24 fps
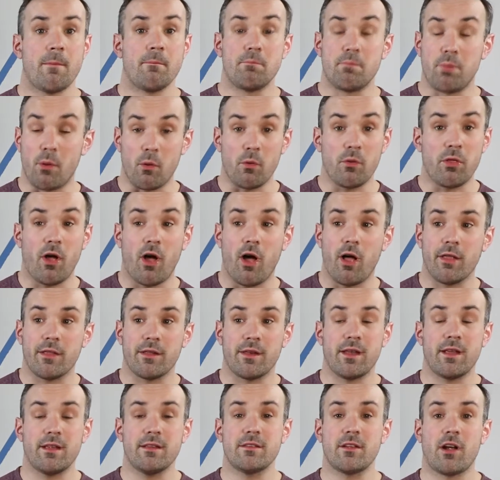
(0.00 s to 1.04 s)
Both
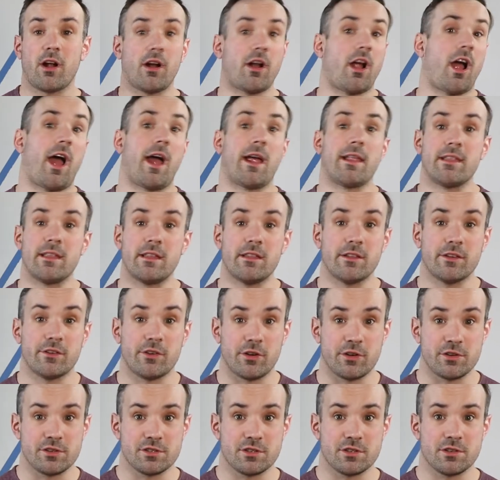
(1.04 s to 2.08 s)
holidays are highly
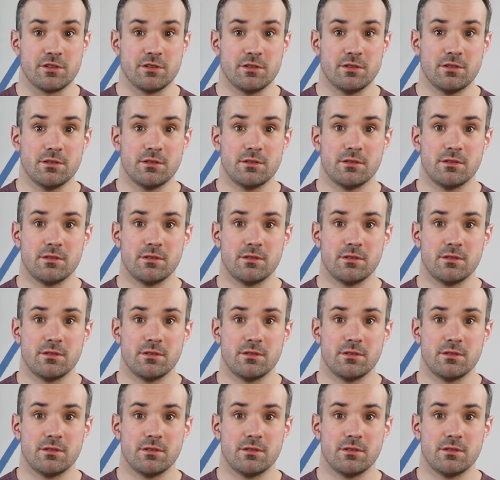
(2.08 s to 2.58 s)
liturgical.